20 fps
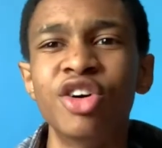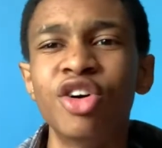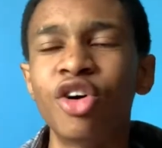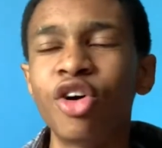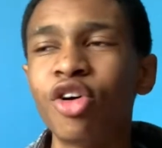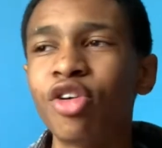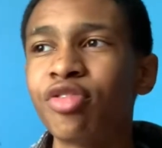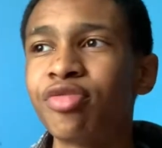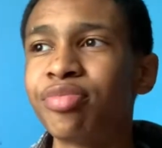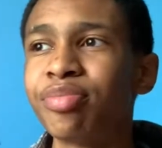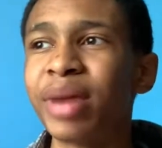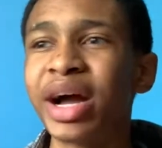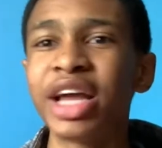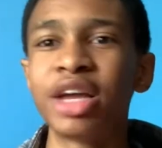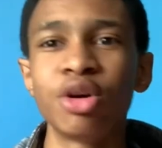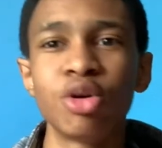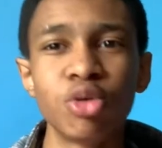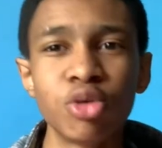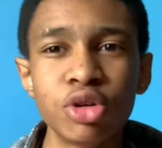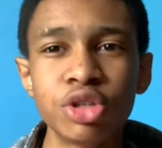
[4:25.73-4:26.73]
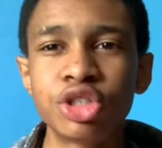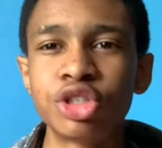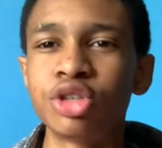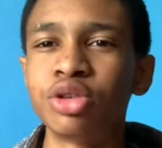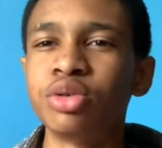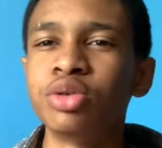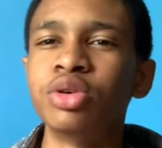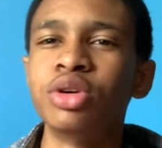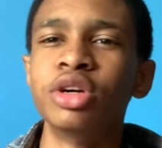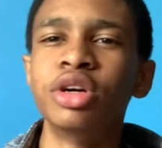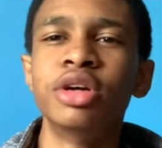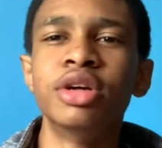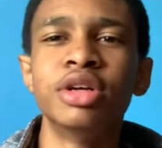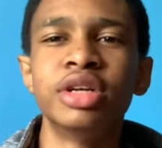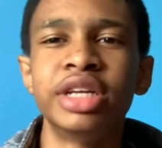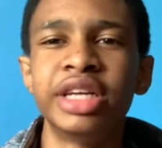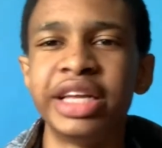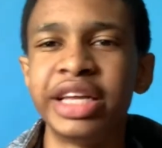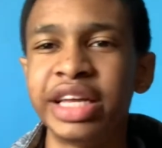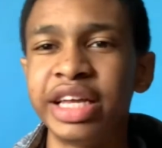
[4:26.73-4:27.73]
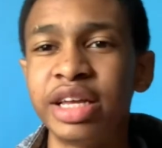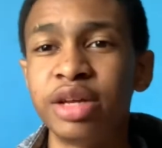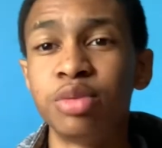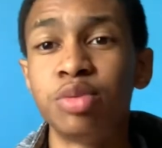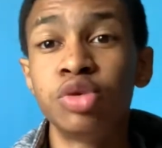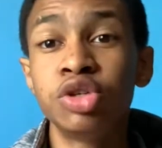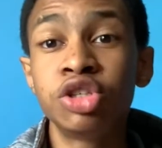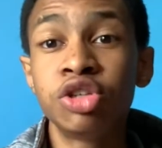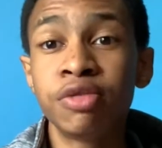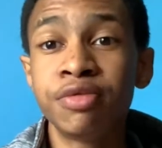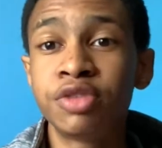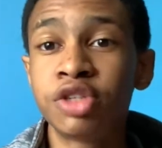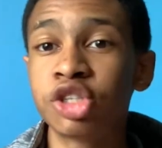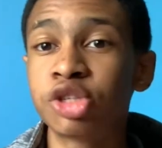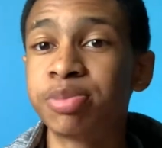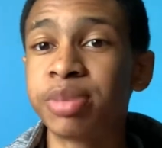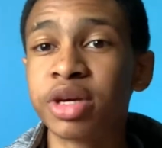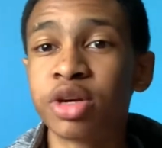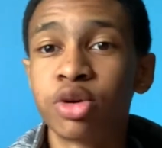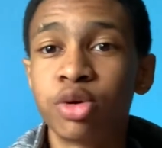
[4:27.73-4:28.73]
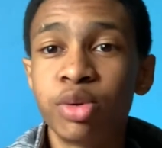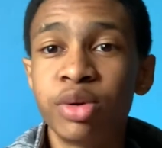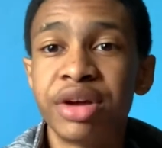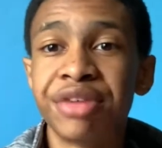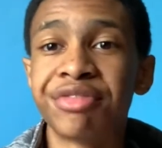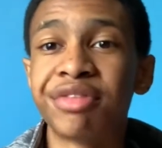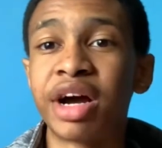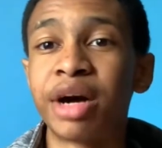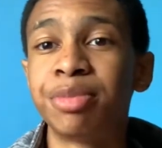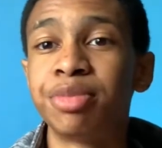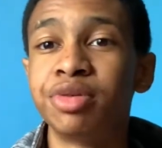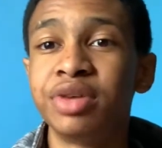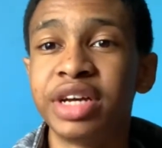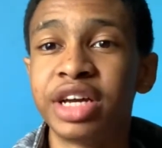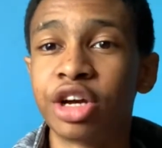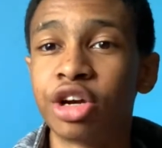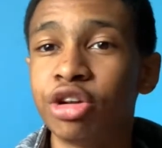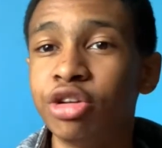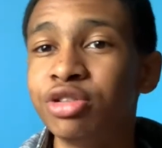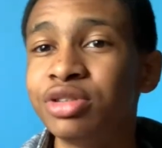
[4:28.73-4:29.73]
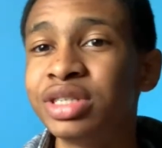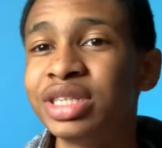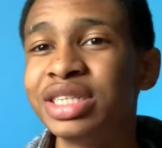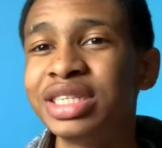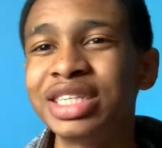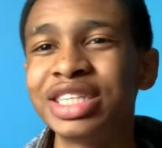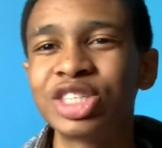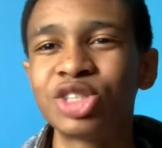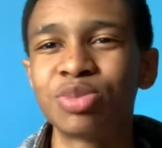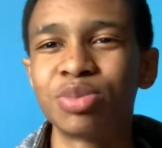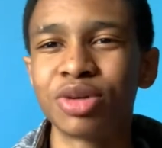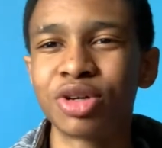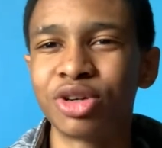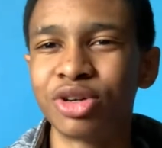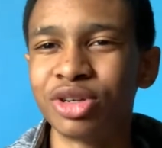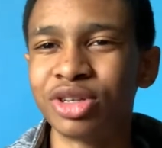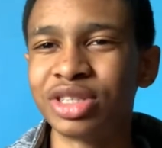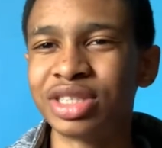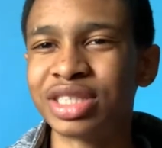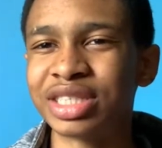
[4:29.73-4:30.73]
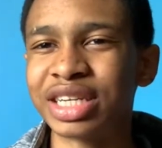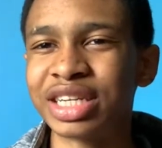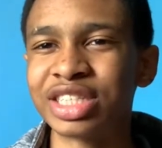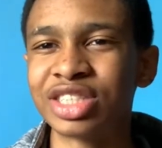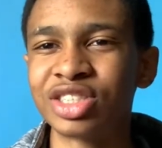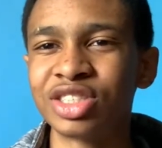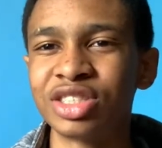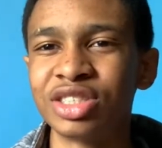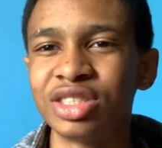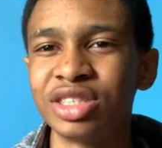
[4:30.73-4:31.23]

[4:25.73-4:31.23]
of my audio. It would have just been cool if Apple included this, because it's